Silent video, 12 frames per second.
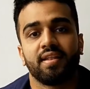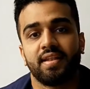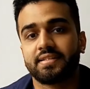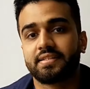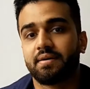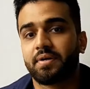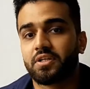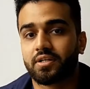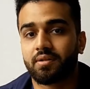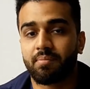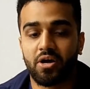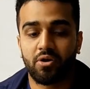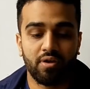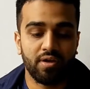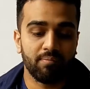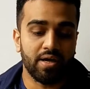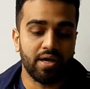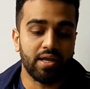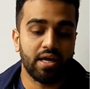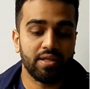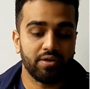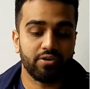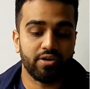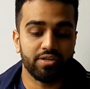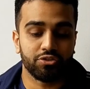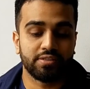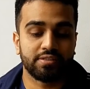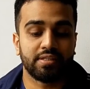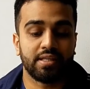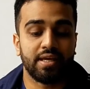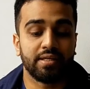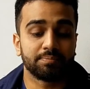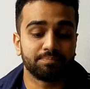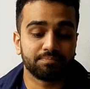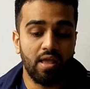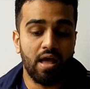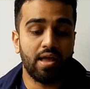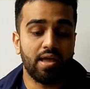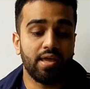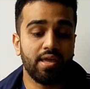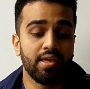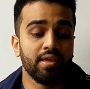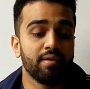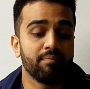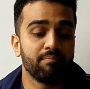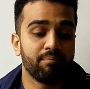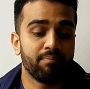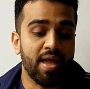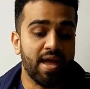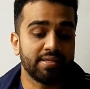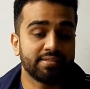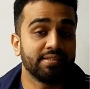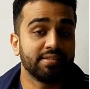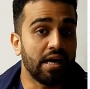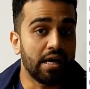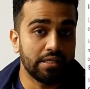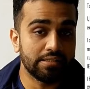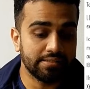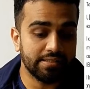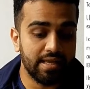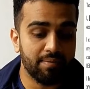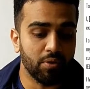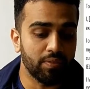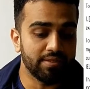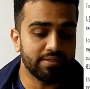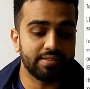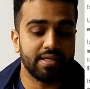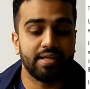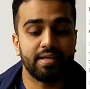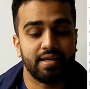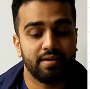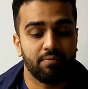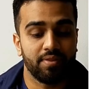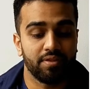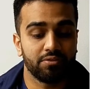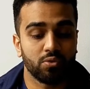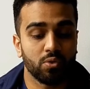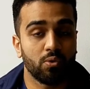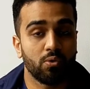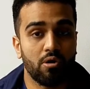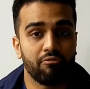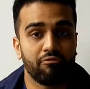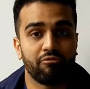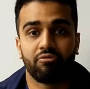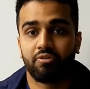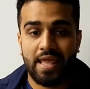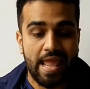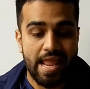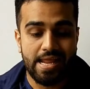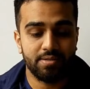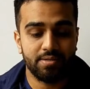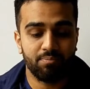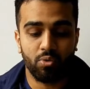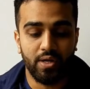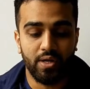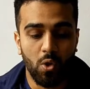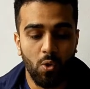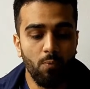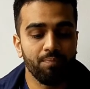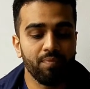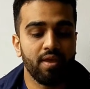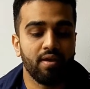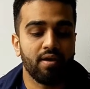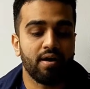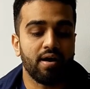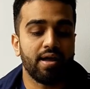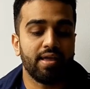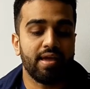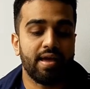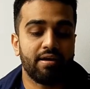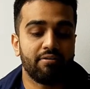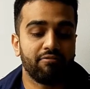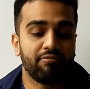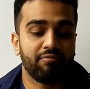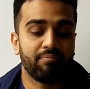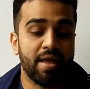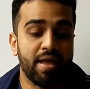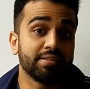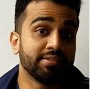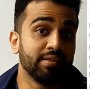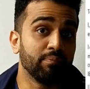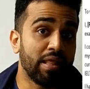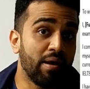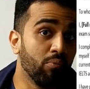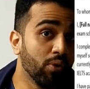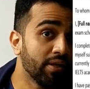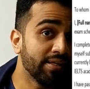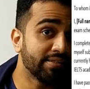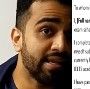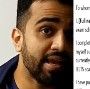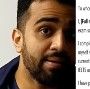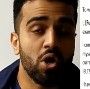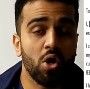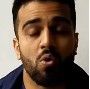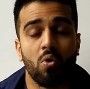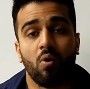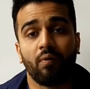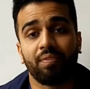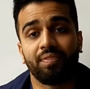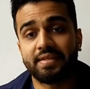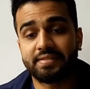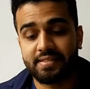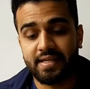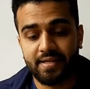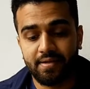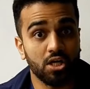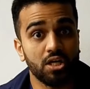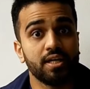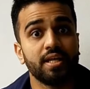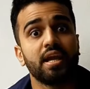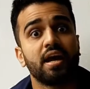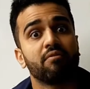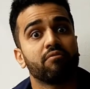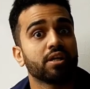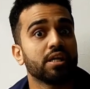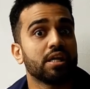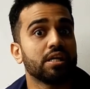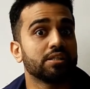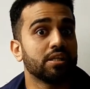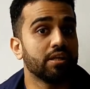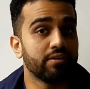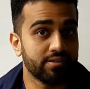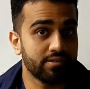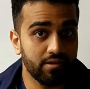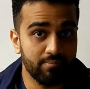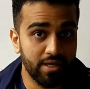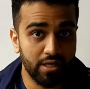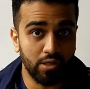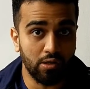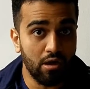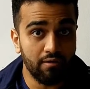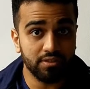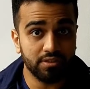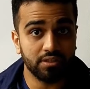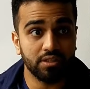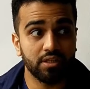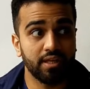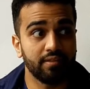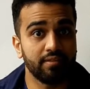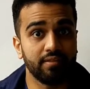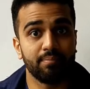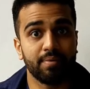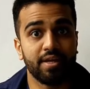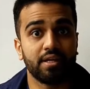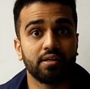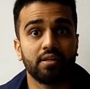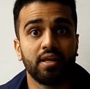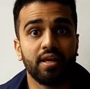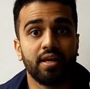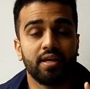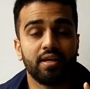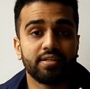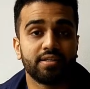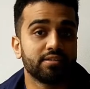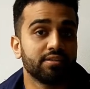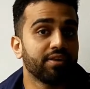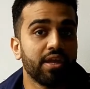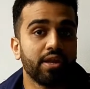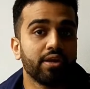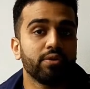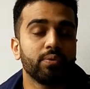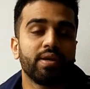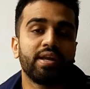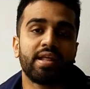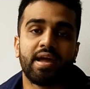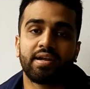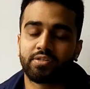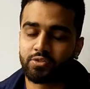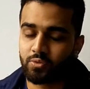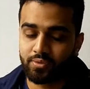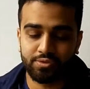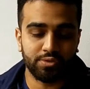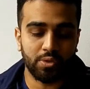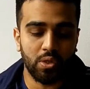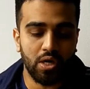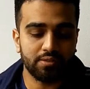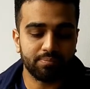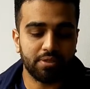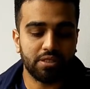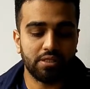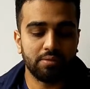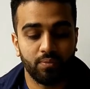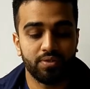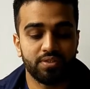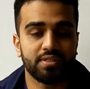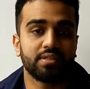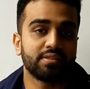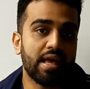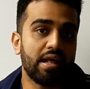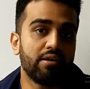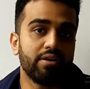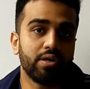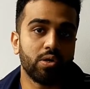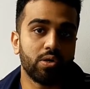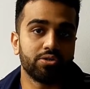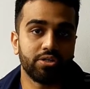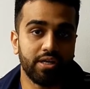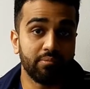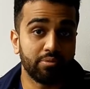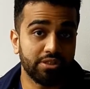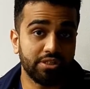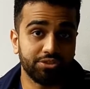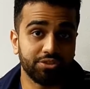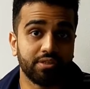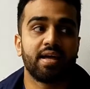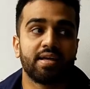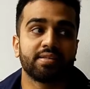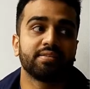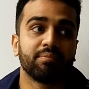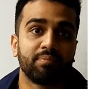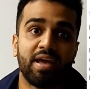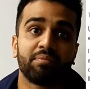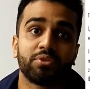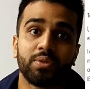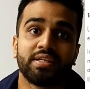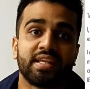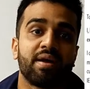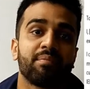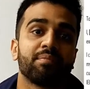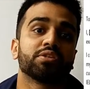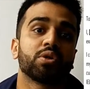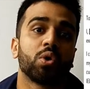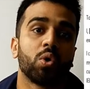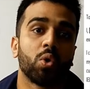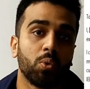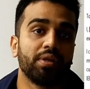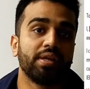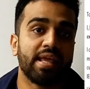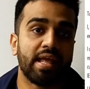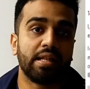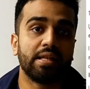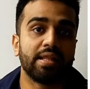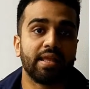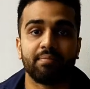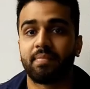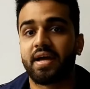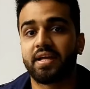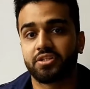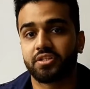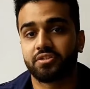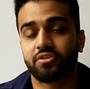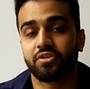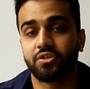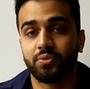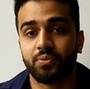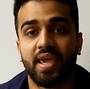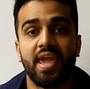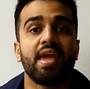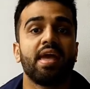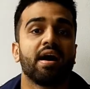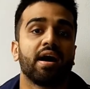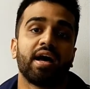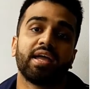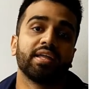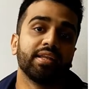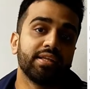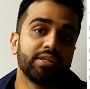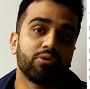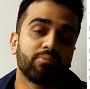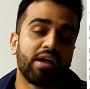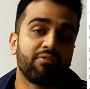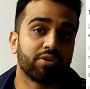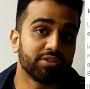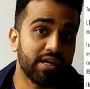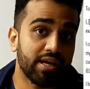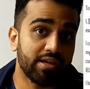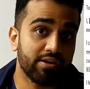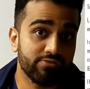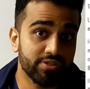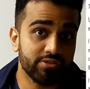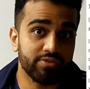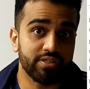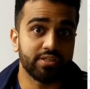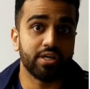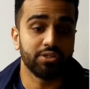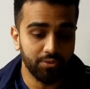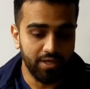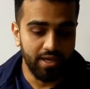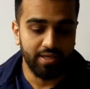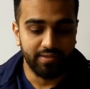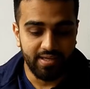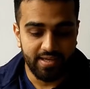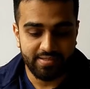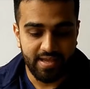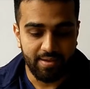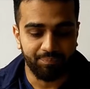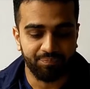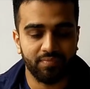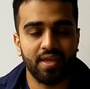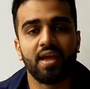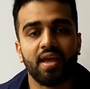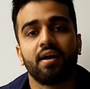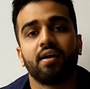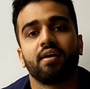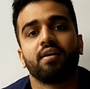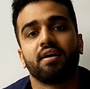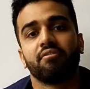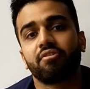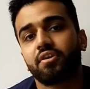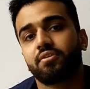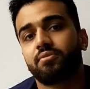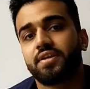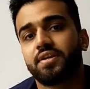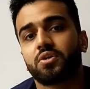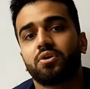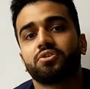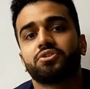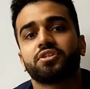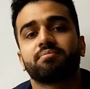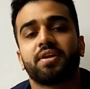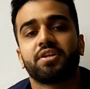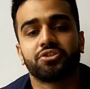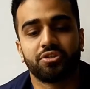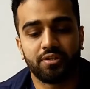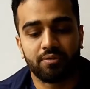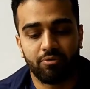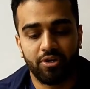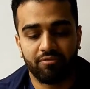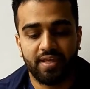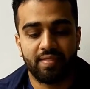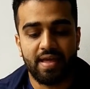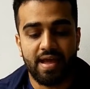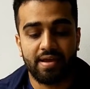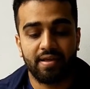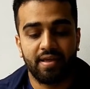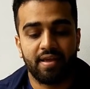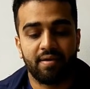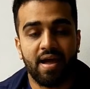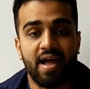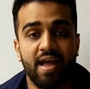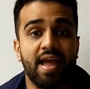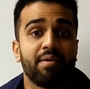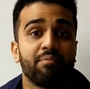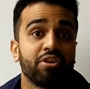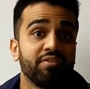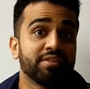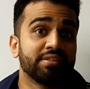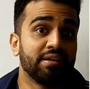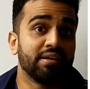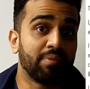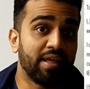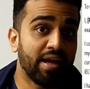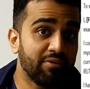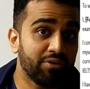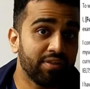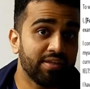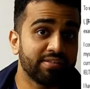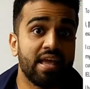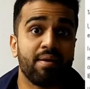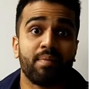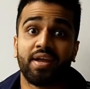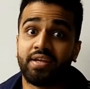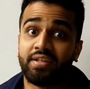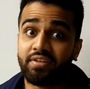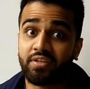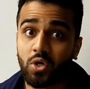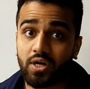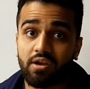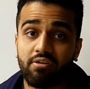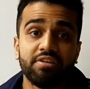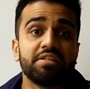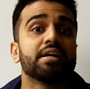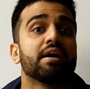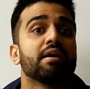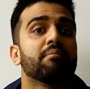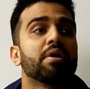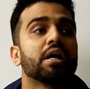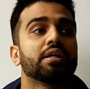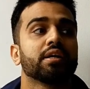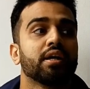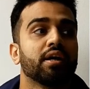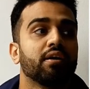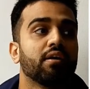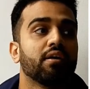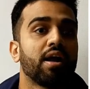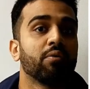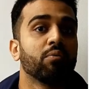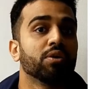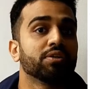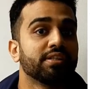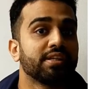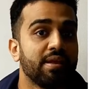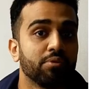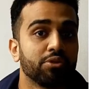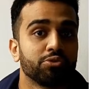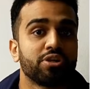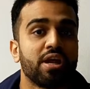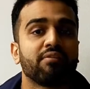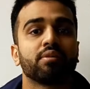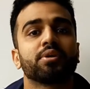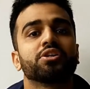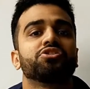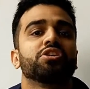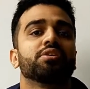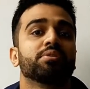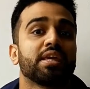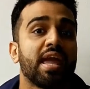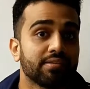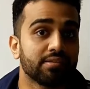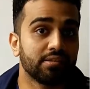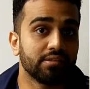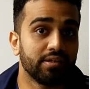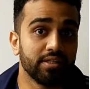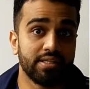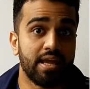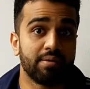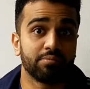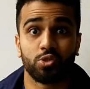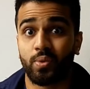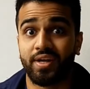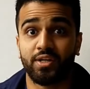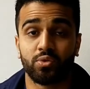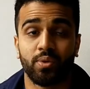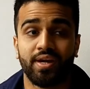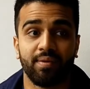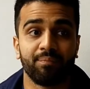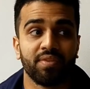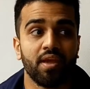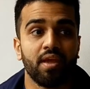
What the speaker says: Next up, I talked about my other credentials, like I passed the IELTS exam on this date with a score of 8.0. I have passed the PLAB 1 exam on this date. Currently, I'm working as a resident medical officer in the medical intensive care unit at so-and-so hospital, which is a salaried non-training position. As the PLAB 2 exam is only held in Manchester, UK, I need to apply for a standard visitor visa to take the exam. I further went on to just mention briefly that I had previously applied for the exam. I'd even gotten a visa, but I wasn't able to travel because GMC canceled their exams in 2020.